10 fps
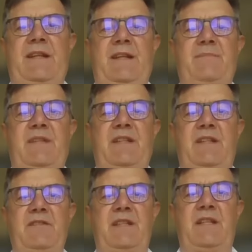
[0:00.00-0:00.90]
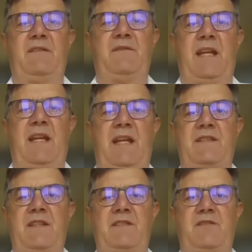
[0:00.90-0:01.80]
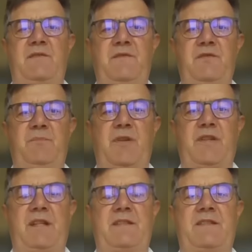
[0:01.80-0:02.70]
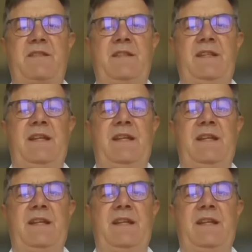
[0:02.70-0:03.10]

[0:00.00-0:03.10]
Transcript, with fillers: and um, they don't have access to food products.